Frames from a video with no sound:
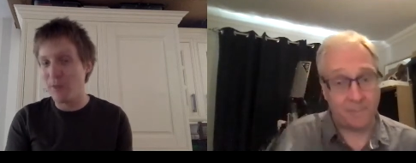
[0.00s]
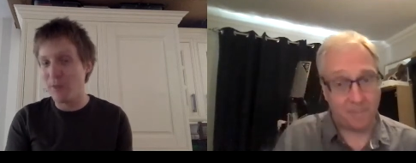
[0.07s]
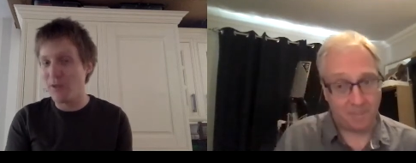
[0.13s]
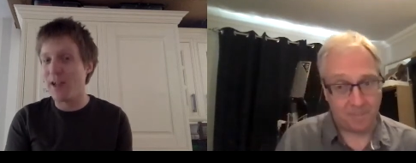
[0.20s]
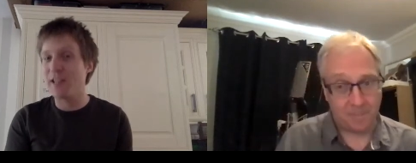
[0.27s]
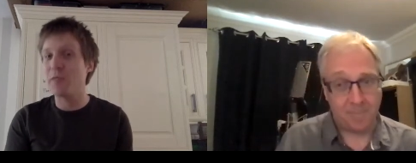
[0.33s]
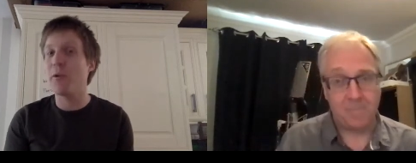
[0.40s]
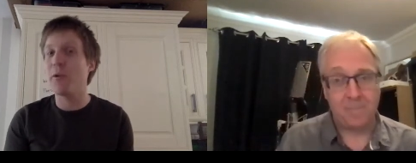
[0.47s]
Speaker 1: we
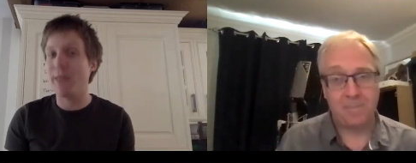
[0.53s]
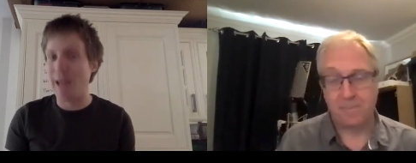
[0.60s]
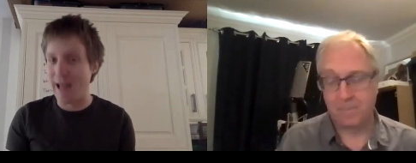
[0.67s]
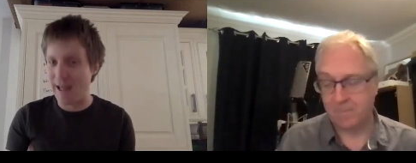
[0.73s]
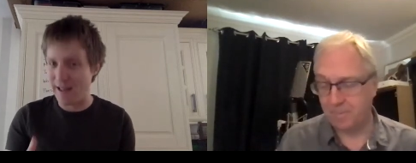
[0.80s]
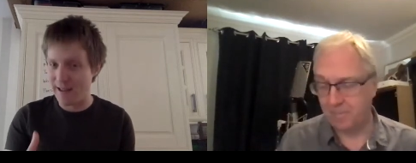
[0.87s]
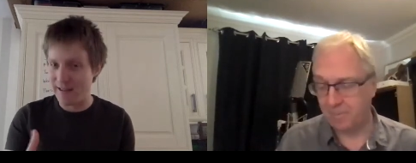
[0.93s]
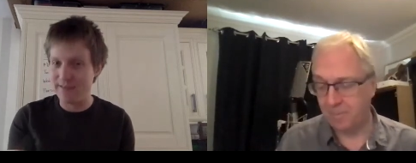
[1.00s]
tried to put
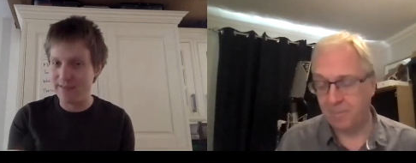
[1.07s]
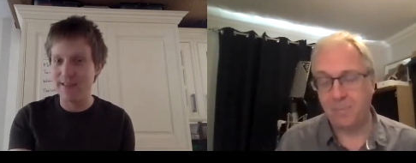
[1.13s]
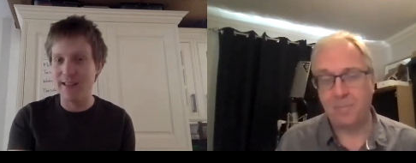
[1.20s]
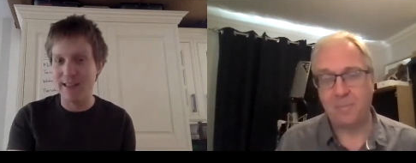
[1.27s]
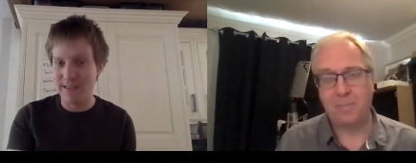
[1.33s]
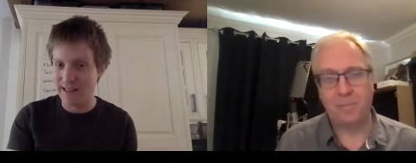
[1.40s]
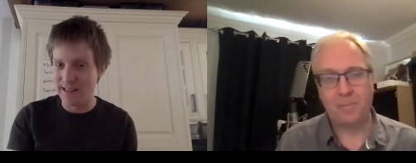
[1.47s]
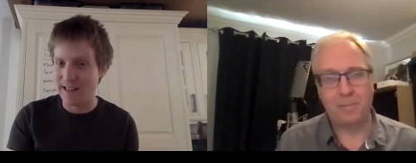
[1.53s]
that
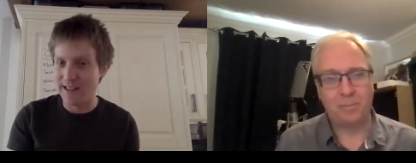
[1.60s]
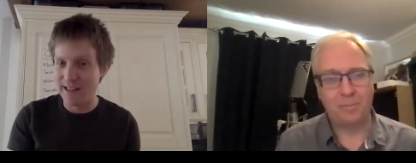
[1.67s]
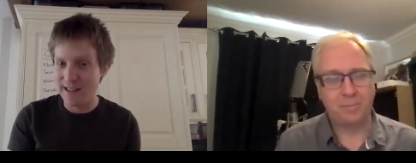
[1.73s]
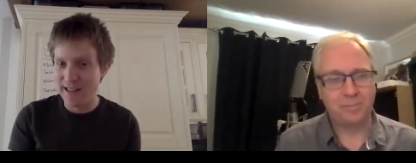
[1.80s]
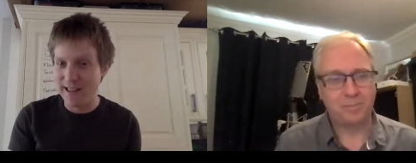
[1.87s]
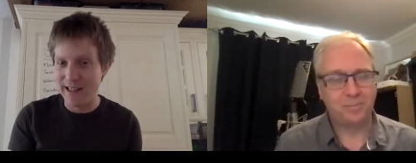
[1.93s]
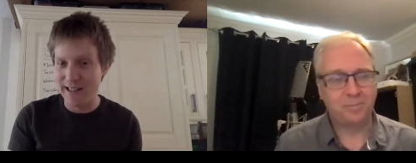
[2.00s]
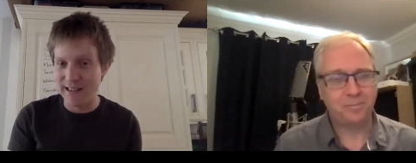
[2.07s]
into
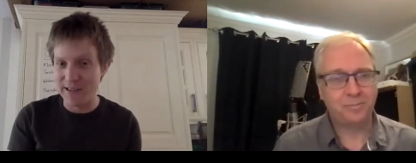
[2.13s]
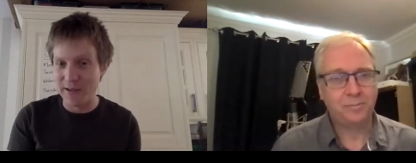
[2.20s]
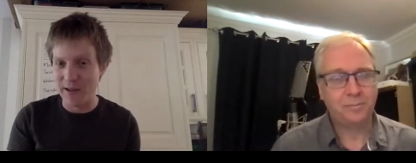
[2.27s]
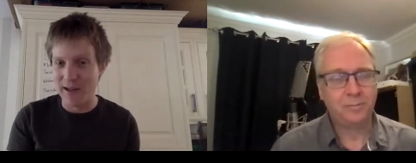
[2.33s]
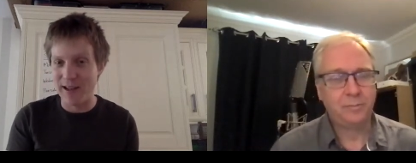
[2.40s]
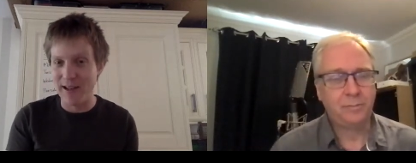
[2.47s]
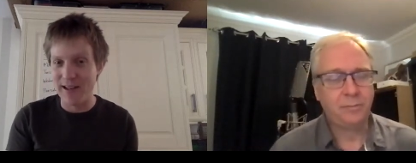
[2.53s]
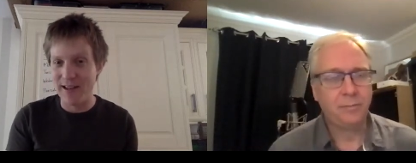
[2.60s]
into
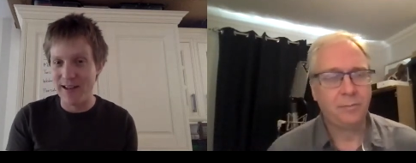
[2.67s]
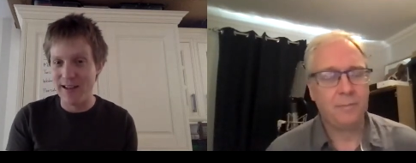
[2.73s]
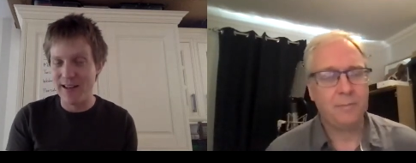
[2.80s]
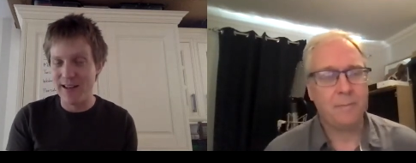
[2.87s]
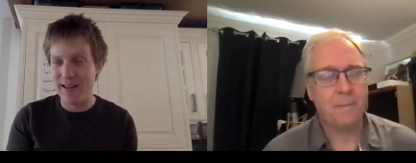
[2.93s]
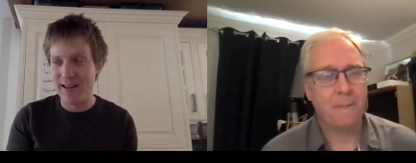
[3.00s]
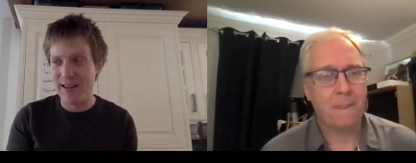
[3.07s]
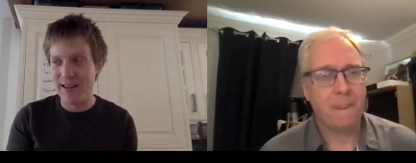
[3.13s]
our
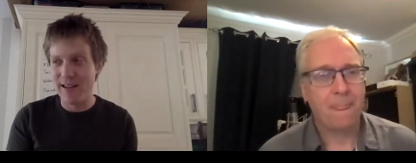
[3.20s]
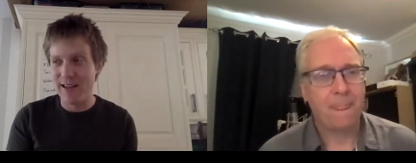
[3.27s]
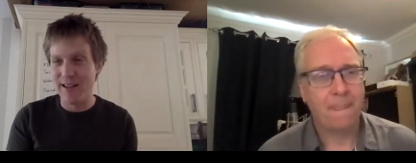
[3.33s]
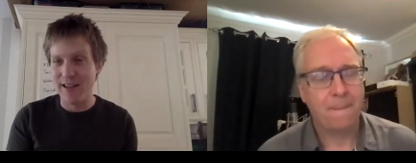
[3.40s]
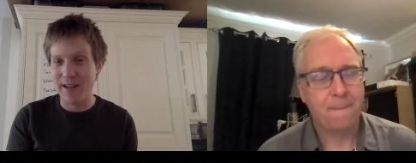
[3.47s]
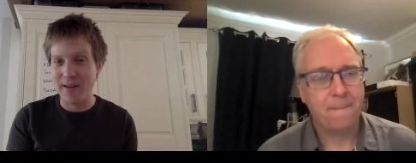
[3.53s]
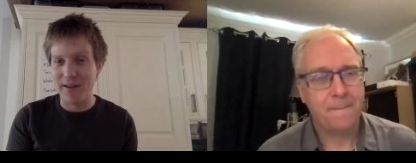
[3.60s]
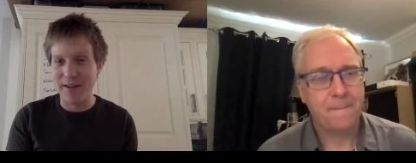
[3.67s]

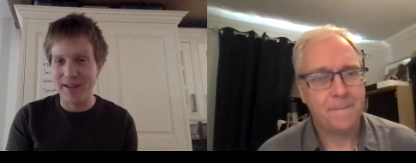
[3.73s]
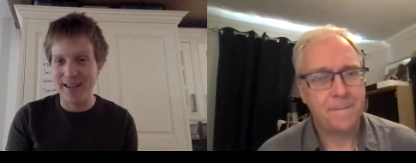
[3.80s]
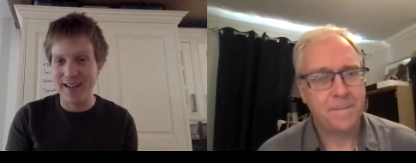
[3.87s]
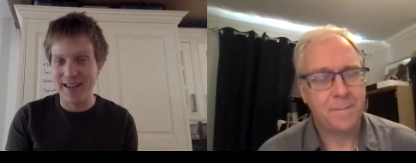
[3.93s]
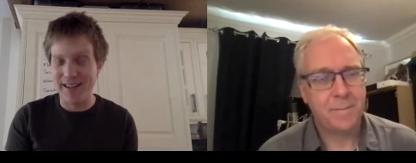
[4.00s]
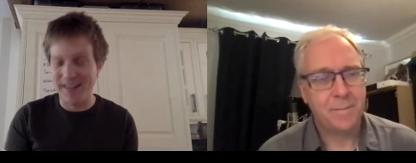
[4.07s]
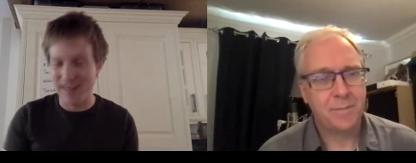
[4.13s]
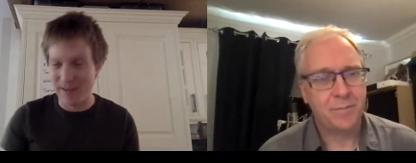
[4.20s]
you know,
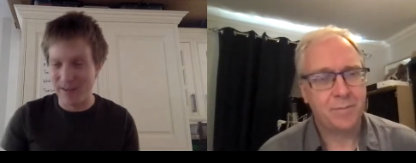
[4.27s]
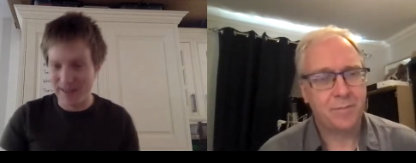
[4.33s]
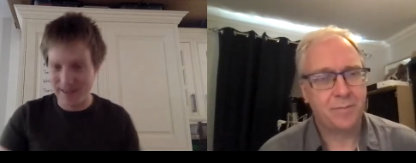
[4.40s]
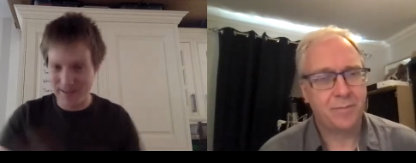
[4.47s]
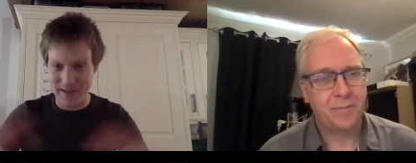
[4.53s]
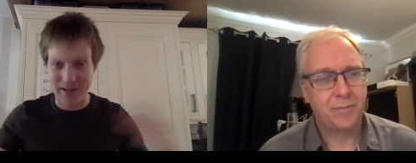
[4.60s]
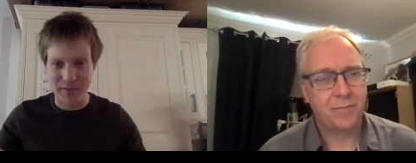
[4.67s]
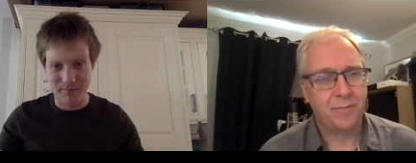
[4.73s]
you know,
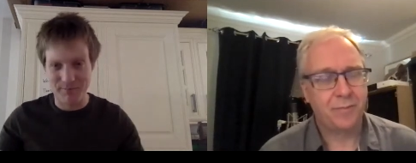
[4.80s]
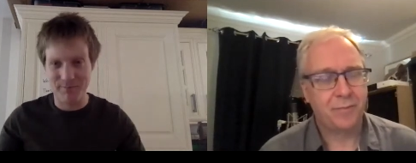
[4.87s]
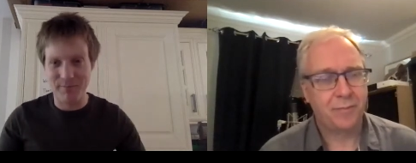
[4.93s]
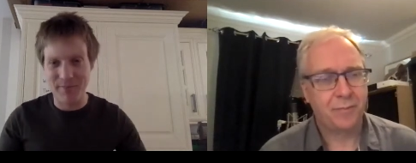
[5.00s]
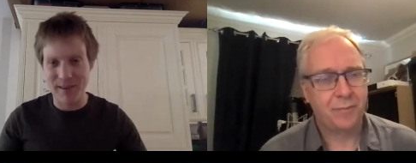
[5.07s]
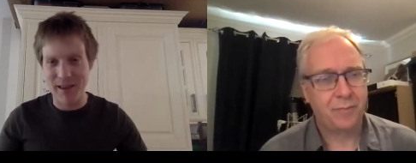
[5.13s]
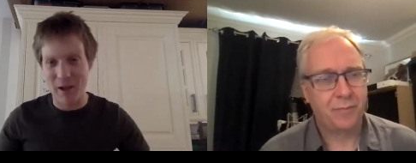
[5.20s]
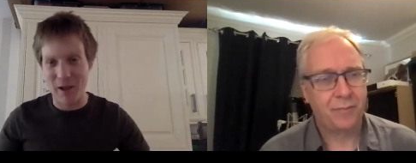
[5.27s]
into our,
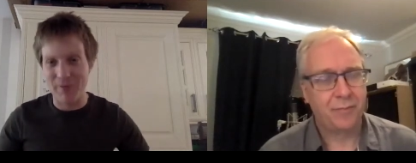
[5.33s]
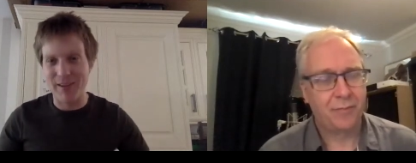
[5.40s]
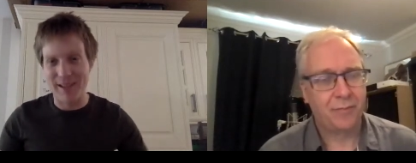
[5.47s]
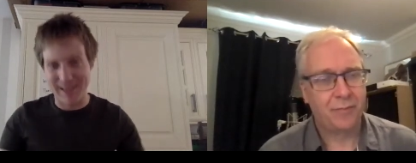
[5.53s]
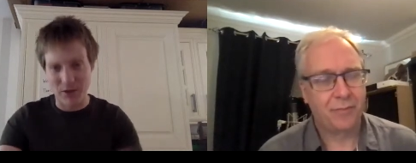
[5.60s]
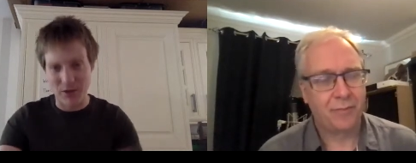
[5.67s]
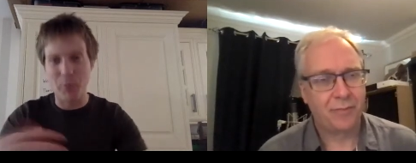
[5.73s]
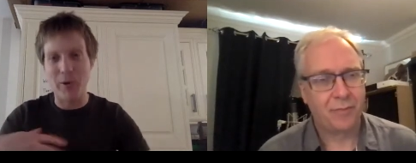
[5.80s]
our
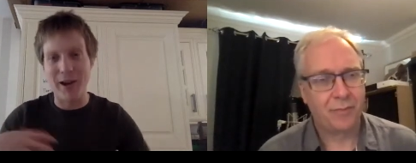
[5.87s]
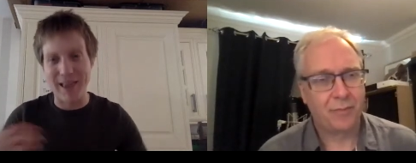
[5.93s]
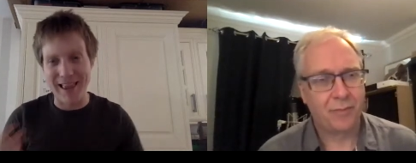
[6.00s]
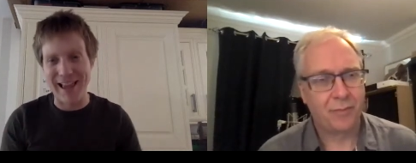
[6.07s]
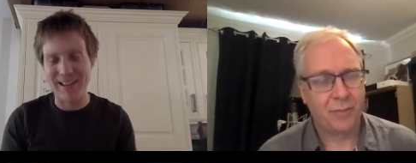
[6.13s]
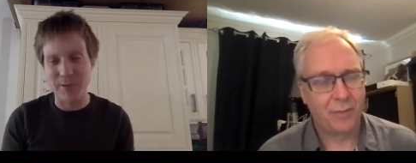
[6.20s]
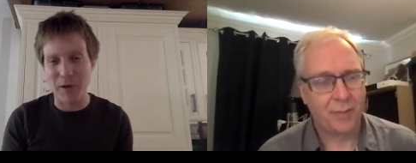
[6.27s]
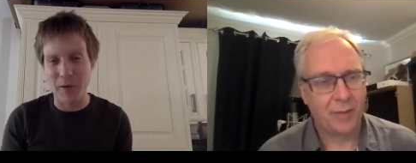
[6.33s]
incorporate
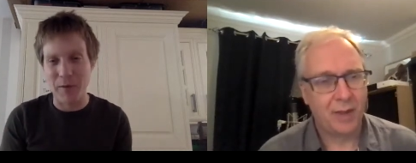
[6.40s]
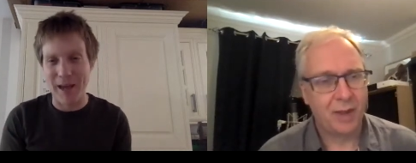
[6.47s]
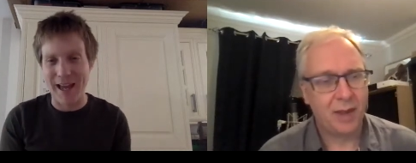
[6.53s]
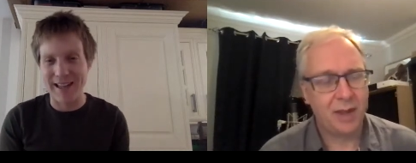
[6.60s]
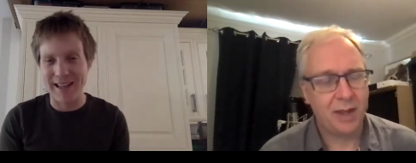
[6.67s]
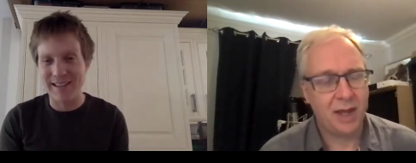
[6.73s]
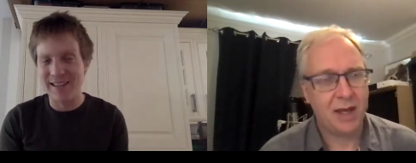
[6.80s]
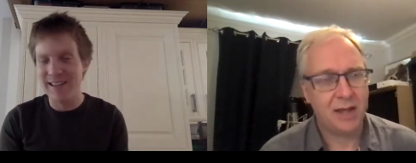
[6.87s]
that into our
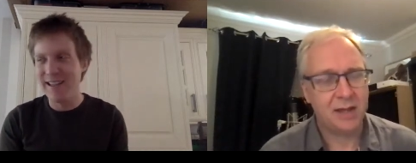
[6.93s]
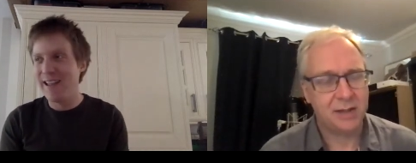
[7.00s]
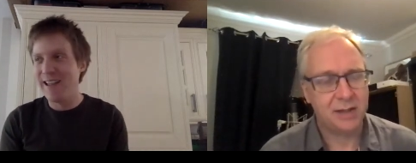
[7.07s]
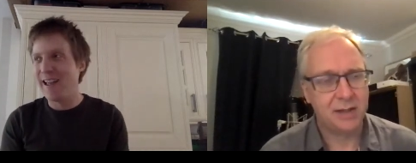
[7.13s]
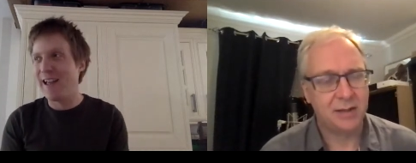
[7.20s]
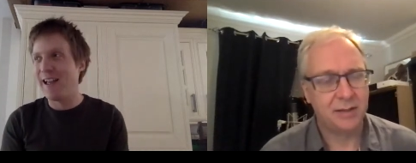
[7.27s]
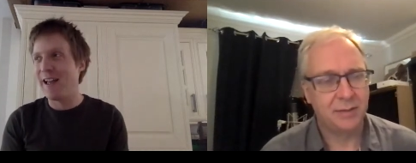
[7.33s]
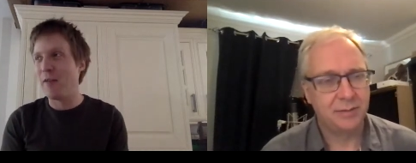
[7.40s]
band.
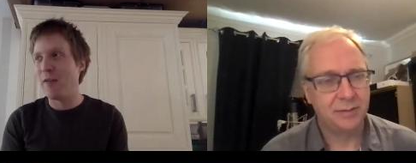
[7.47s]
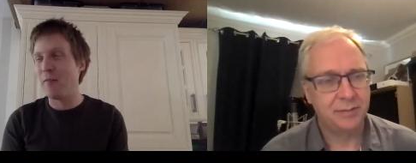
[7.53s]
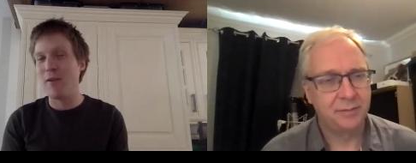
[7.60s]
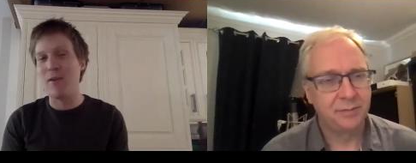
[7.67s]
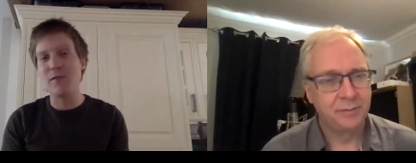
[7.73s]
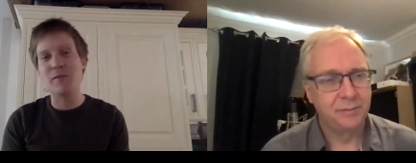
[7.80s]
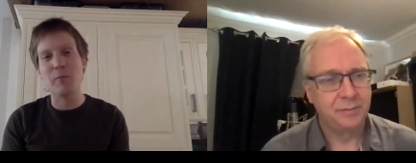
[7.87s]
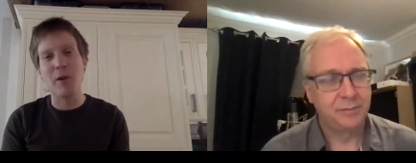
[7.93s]
Yes. Um,
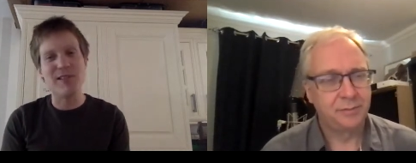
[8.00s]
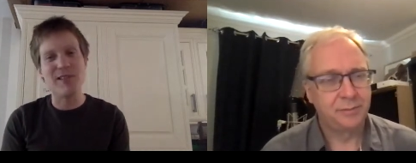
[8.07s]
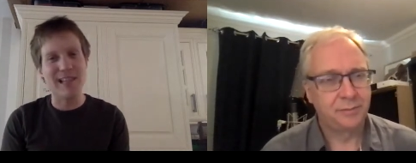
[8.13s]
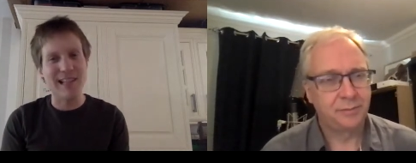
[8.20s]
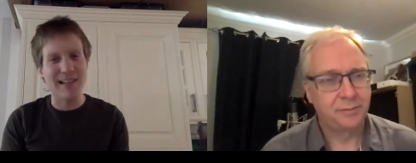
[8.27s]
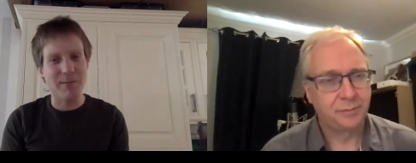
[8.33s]
and it's mostly